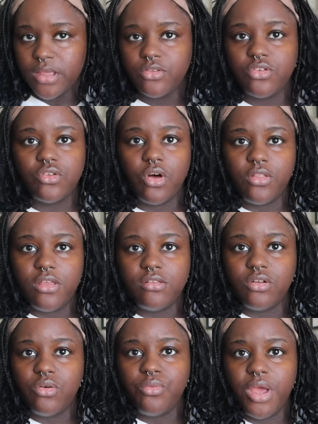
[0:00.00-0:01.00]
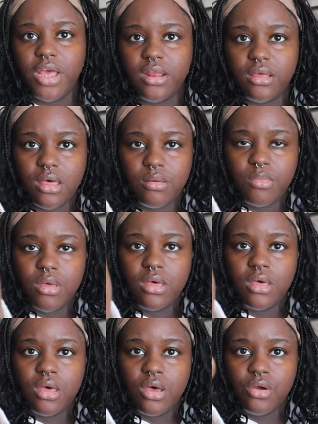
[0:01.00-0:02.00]
Just all these little random
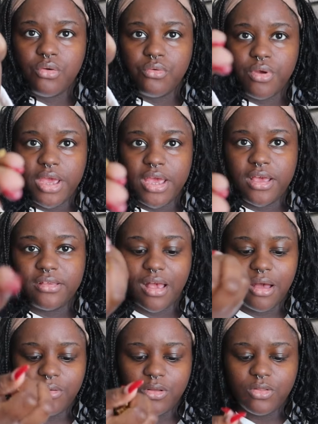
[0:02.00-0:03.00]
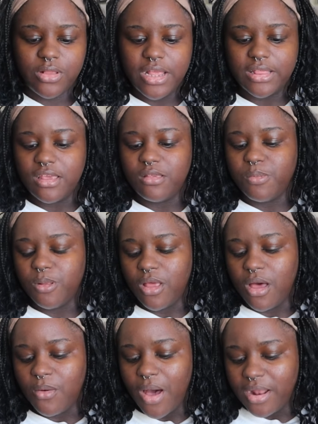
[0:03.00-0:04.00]
rings. I will link these
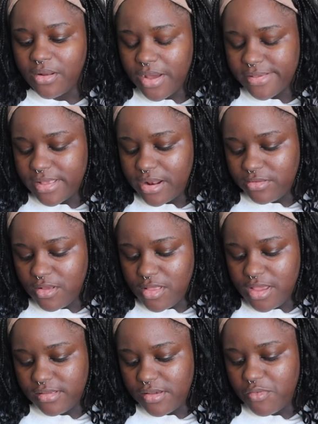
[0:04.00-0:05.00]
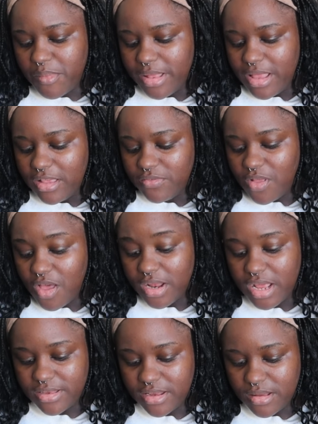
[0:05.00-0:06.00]
below. I know I said I was gonna link stuff in my last vlog
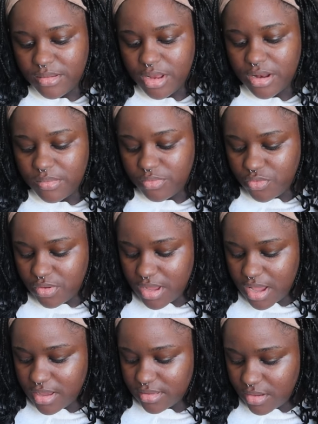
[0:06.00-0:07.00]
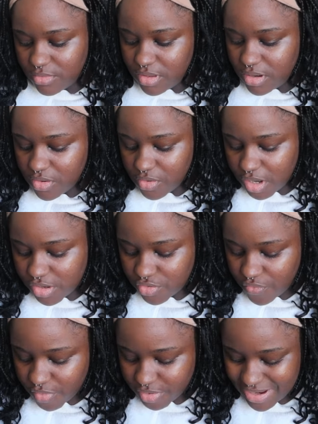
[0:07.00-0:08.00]
and I didn't end up doing that because I was in a crunch
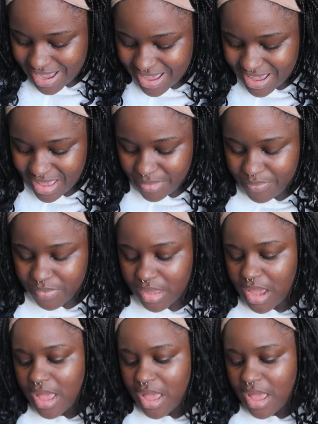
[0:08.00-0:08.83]
for time.